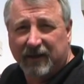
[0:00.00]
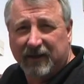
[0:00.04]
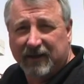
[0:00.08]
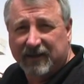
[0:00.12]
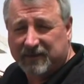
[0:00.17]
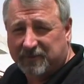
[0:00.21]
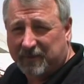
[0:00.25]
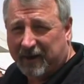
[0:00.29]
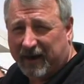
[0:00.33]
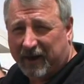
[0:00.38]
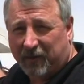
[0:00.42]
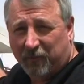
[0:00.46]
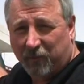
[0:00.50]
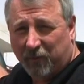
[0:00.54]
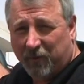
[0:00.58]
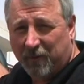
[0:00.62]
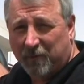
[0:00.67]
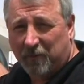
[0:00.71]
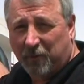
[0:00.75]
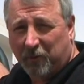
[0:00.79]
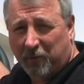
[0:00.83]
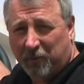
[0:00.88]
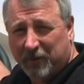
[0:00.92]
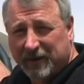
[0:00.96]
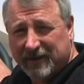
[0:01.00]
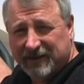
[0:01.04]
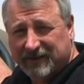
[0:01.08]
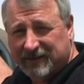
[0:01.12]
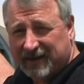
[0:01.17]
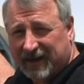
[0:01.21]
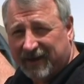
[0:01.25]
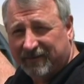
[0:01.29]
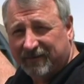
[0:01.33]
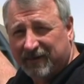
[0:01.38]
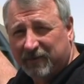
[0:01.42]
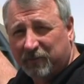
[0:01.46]
is about
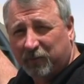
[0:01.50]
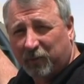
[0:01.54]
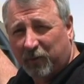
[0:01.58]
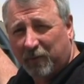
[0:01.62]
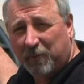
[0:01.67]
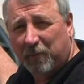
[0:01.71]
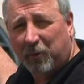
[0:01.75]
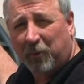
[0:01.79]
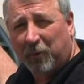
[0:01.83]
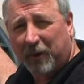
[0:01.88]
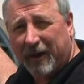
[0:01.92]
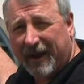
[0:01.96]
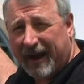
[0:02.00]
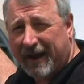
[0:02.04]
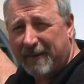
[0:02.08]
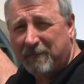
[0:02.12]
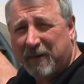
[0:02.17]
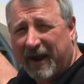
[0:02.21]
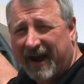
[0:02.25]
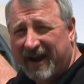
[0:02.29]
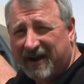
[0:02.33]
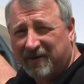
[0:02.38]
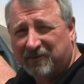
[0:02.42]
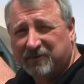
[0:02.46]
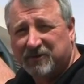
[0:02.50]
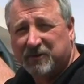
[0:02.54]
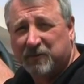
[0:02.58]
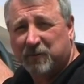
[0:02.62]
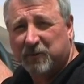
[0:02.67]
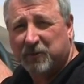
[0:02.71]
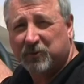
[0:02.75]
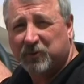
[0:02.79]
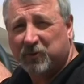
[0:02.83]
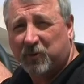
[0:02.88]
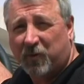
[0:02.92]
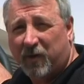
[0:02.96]
1.7, 1.8 pounds
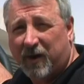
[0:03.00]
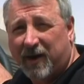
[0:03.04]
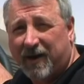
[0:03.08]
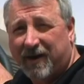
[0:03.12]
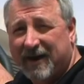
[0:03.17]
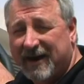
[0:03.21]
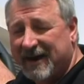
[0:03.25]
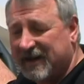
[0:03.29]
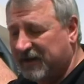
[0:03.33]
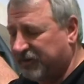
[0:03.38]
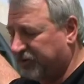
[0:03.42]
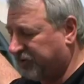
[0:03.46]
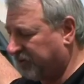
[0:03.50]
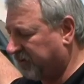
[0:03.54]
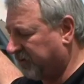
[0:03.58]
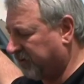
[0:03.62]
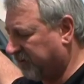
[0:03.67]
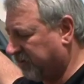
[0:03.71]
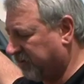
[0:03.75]
per square inch.